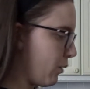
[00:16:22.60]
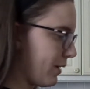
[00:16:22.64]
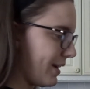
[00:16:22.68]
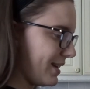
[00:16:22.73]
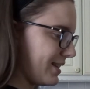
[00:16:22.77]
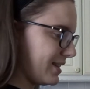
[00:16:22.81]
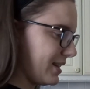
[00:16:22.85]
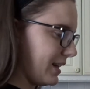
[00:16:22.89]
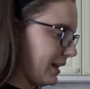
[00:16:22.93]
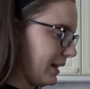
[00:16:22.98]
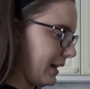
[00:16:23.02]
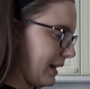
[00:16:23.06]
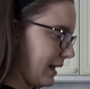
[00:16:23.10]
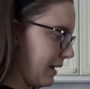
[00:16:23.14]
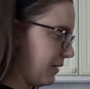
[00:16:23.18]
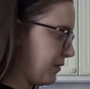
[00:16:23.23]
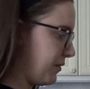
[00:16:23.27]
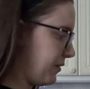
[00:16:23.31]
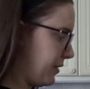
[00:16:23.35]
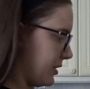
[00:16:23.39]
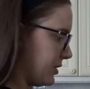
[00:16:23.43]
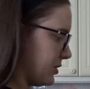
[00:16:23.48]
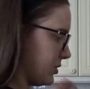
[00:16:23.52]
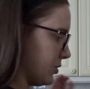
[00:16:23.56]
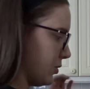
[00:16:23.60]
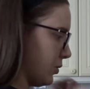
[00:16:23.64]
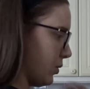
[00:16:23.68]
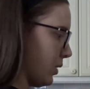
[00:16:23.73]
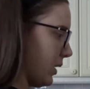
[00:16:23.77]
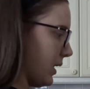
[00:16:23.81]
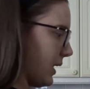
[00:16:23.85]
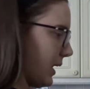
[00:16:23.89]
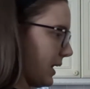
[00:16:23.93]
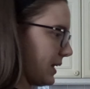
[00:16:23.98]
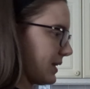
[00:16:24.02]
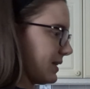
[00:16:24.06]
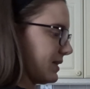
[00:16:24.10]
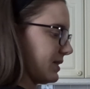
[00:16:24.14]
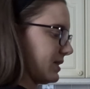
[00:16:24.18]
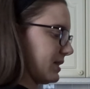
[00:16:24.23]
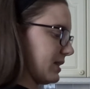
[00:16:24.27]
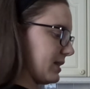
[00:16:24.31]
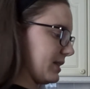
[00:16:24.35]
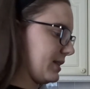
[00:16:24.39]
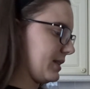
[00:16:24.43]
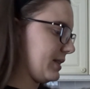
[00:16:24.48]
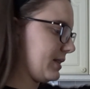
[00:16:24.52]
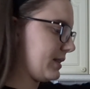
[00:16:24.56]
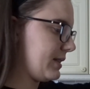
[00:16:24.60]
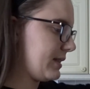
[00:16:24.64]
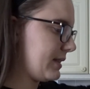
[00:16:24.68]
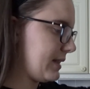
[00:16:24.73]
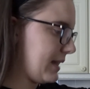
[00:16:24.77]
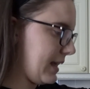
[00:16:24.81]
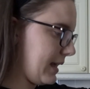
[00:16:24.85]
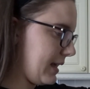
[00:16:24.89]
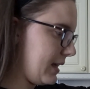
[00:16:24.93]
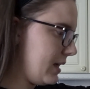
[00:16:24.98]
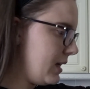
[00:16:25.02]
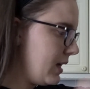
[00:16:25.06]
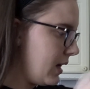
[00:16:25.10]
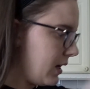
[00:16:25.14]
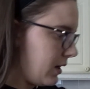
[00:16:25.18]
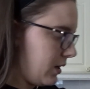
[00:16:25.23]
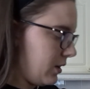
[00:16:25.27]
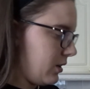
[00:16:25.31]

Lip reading: it to live. So let's see.